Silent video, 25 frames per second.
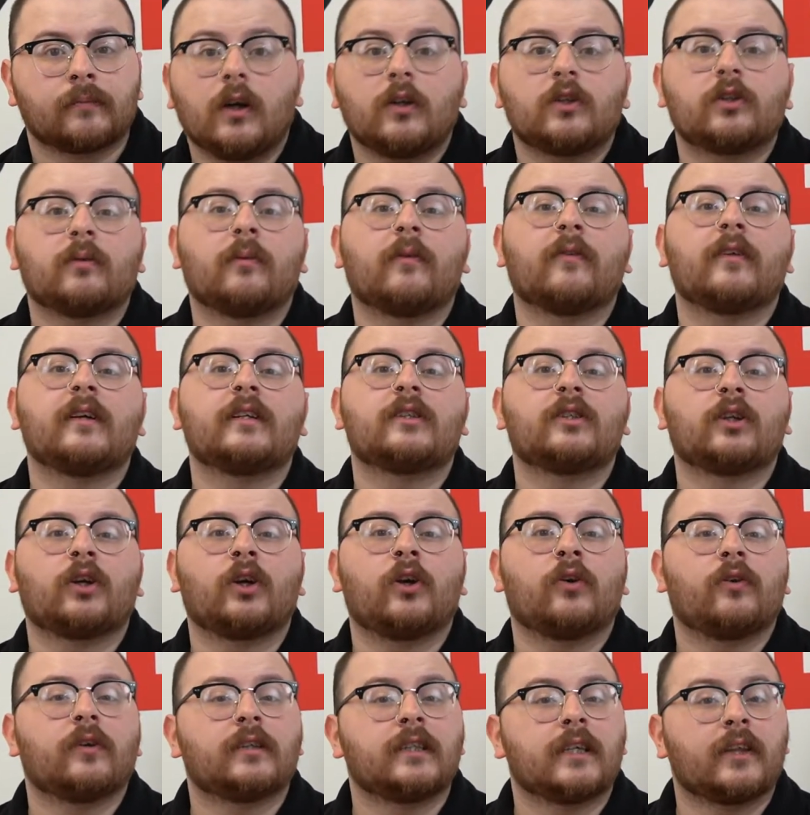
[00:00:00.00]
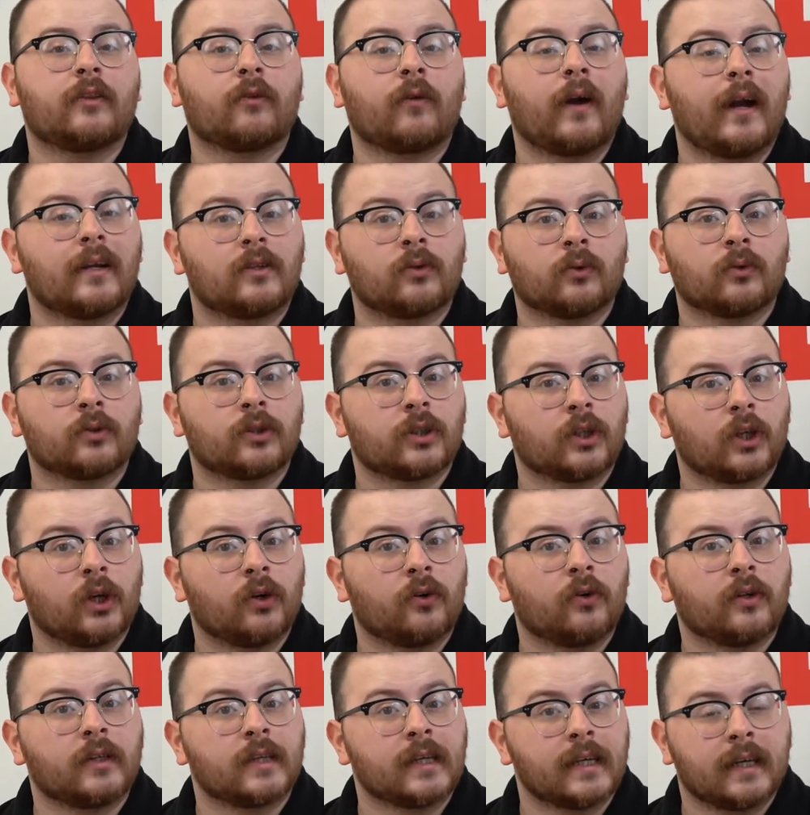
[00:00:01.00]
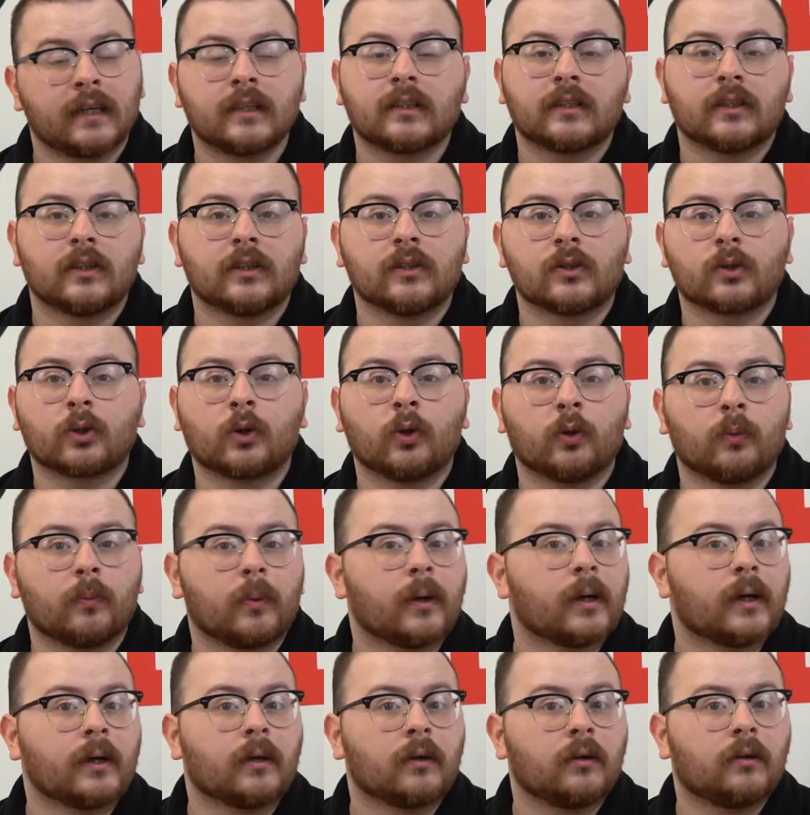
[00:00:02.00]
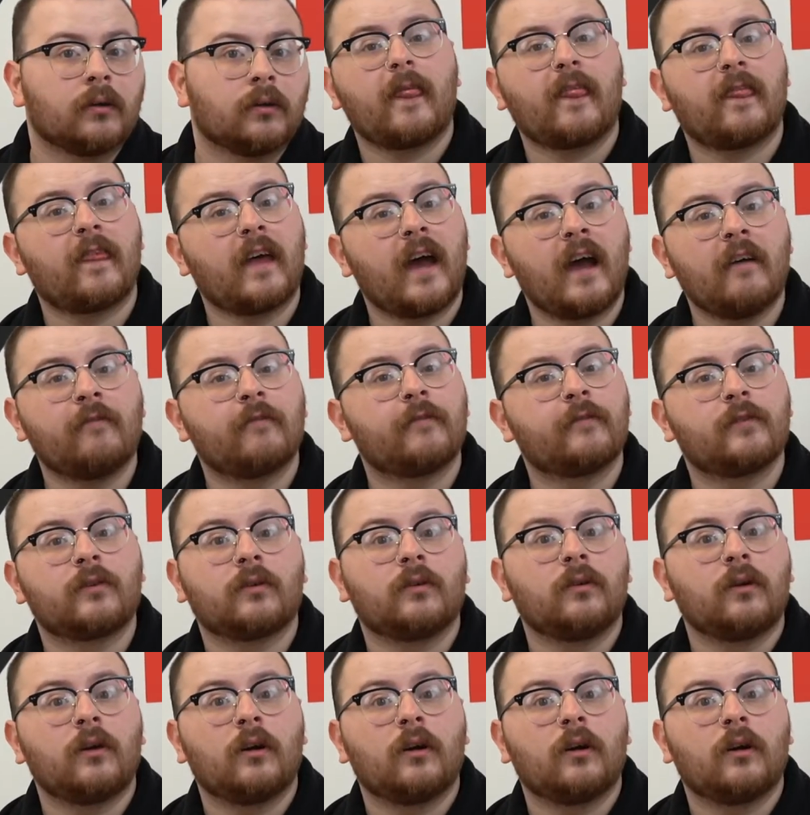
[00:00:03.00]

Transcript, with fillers: Some of these security threats or security incidents could be theft,